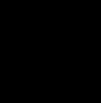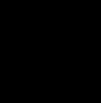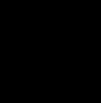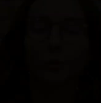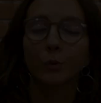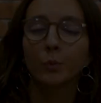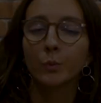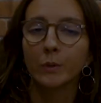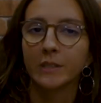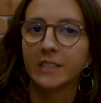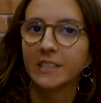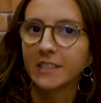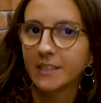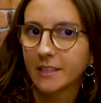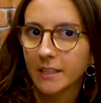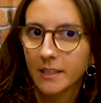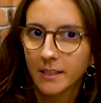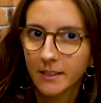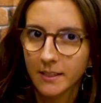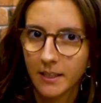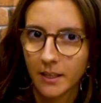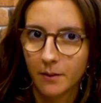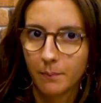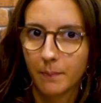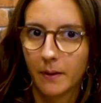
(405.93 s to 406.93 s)
Which
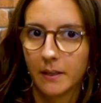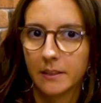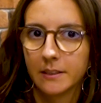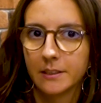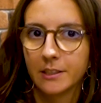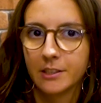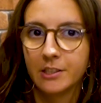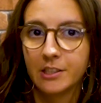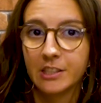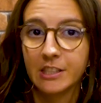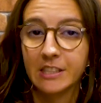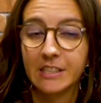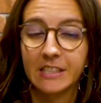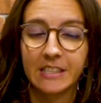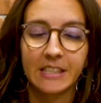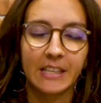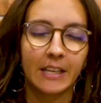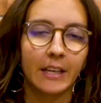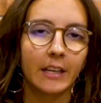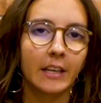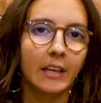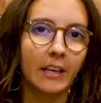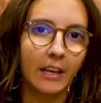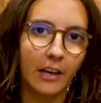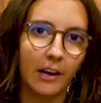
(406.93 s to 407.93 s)
tax advantages
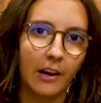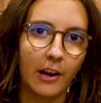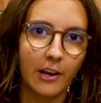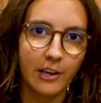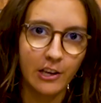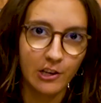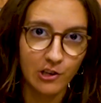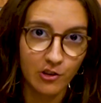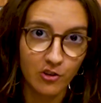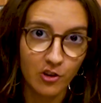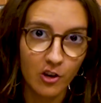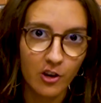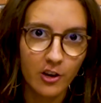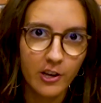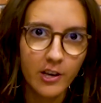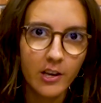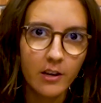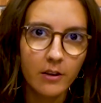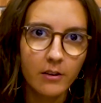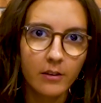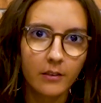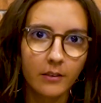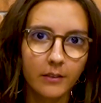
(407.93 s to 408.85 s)
can I enjoy?